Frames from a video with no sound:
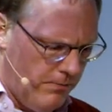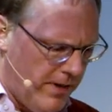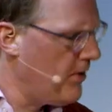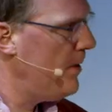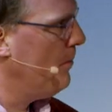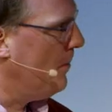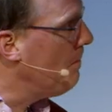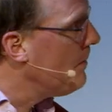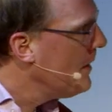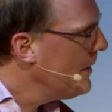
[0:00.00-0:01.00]
very simple.
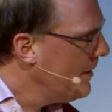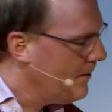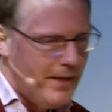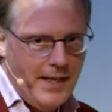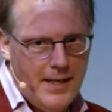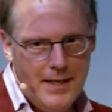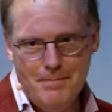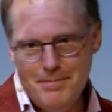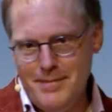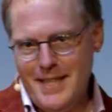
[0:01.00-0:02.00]

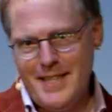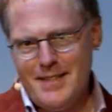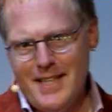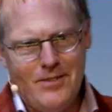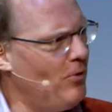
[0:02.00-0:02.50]
Um, yeah, that, that